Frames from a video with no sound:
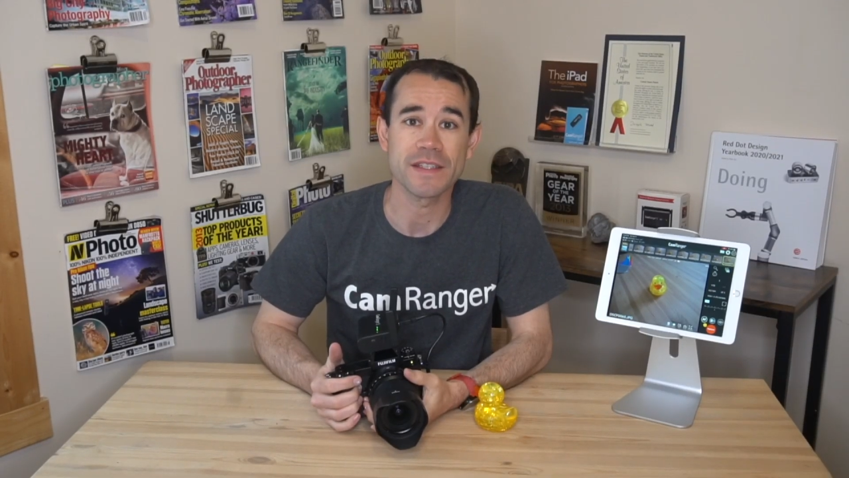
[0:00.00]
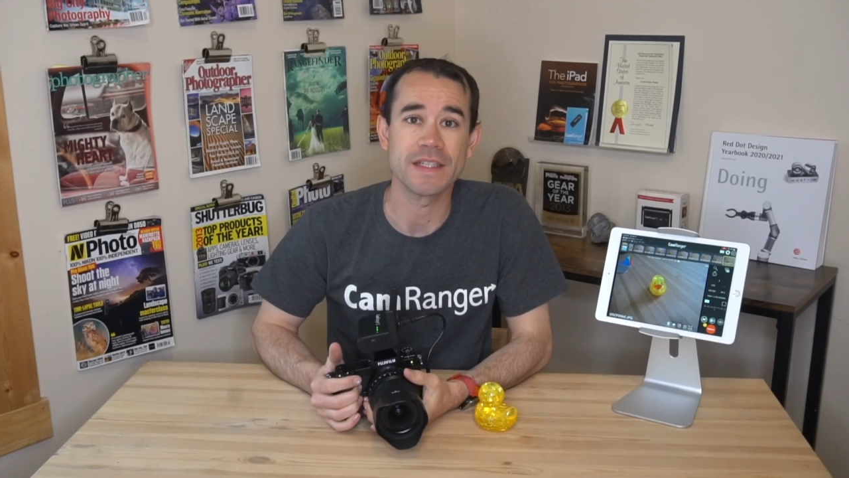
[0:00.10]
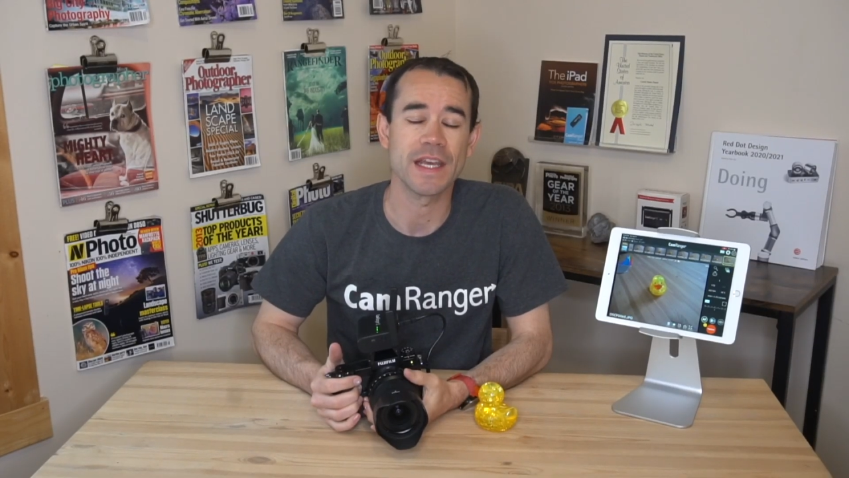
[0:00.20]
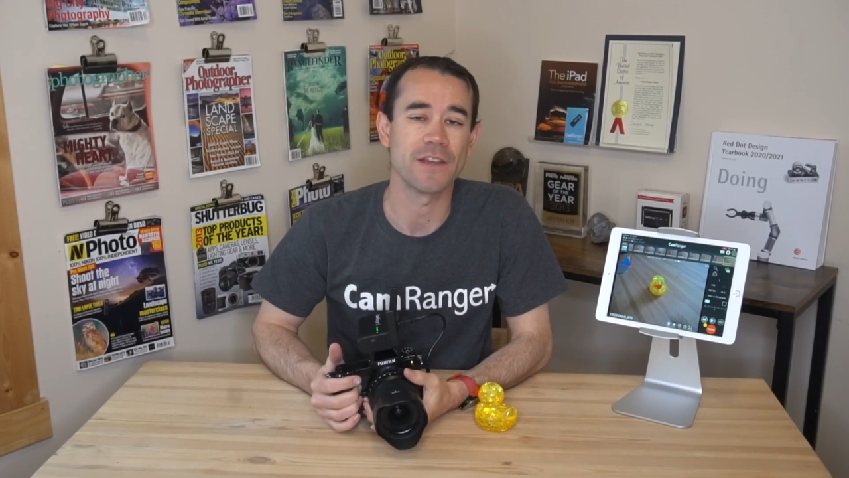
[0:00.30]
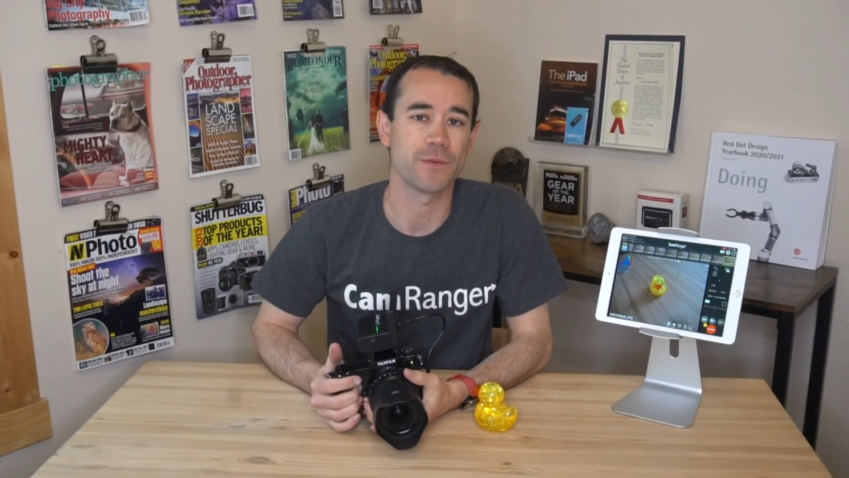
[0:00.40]

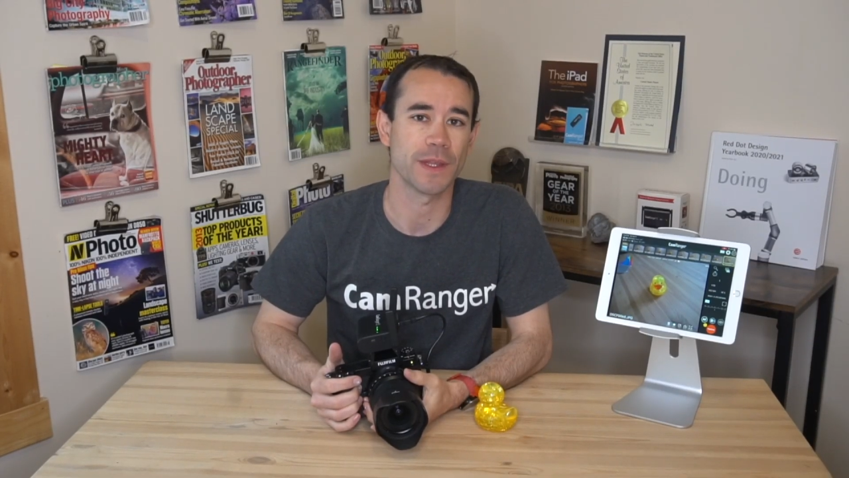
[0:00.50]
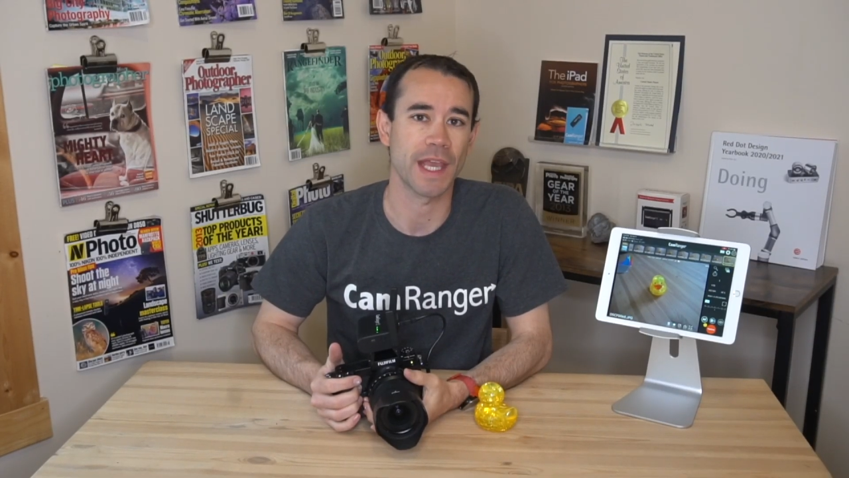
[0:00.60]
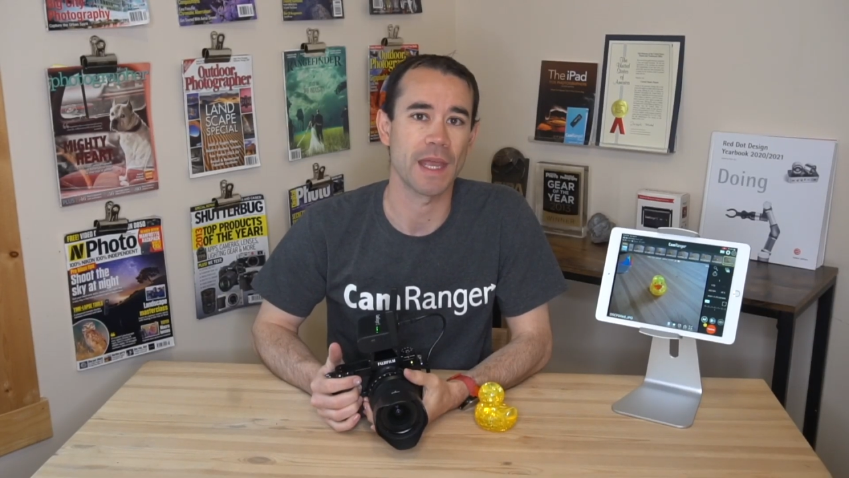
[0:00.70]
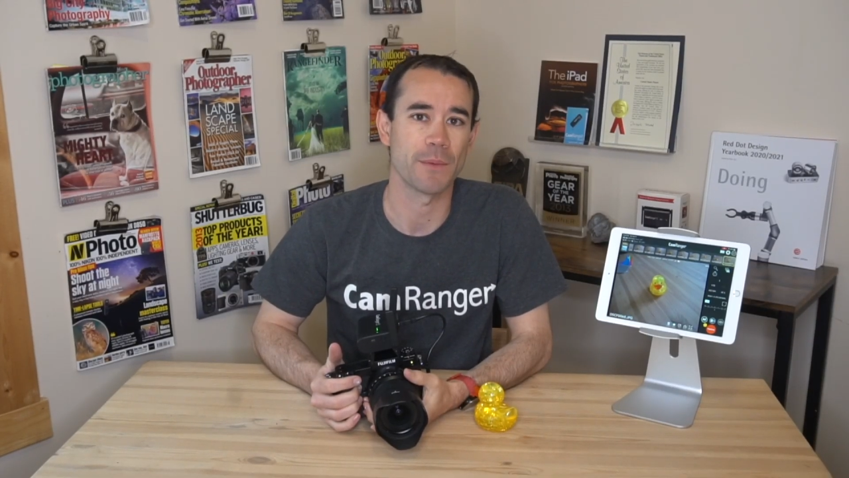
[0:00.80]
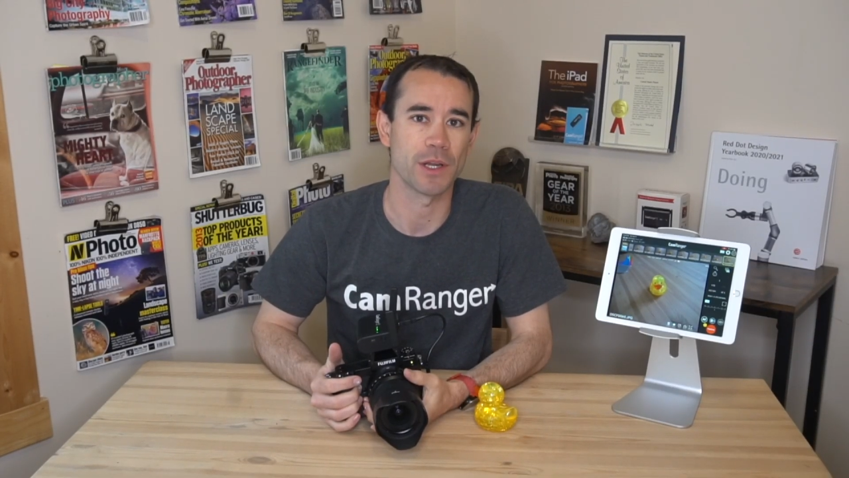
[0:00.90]
Dave with
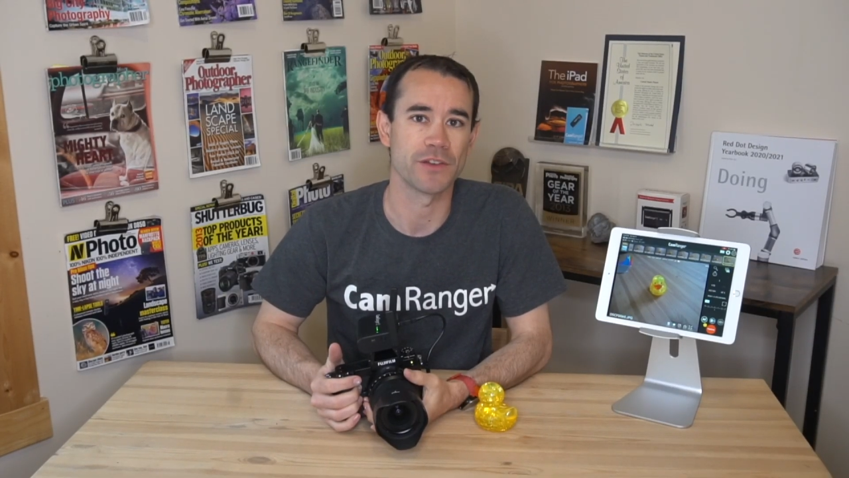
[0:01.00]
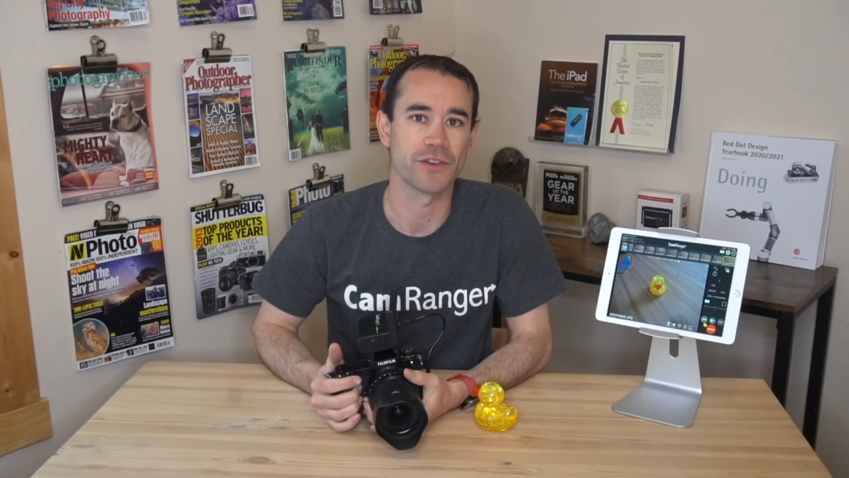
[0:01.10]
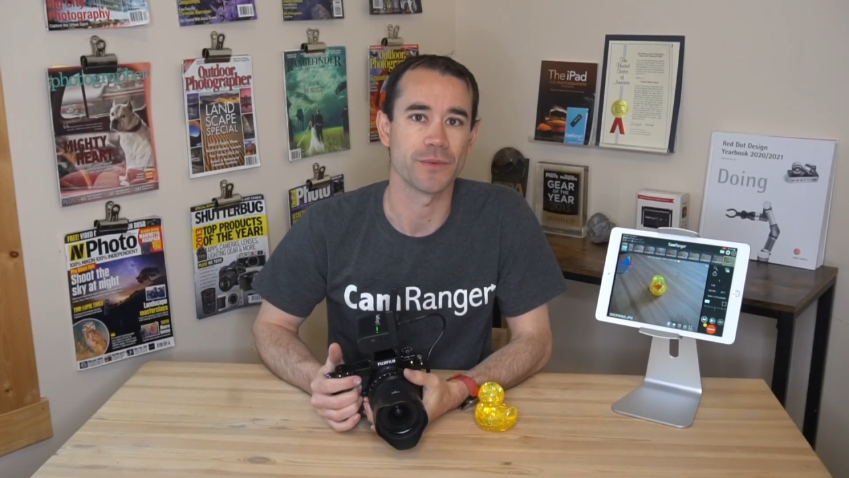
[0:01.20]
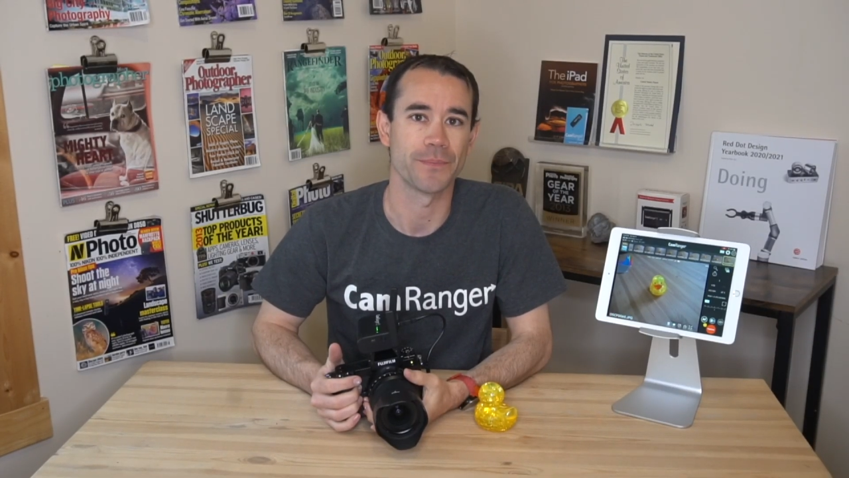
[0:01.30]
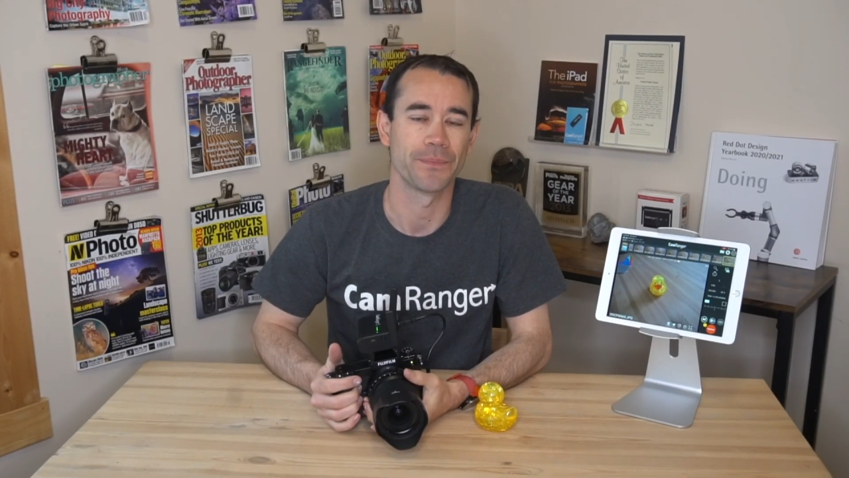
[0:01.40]
CamRanger.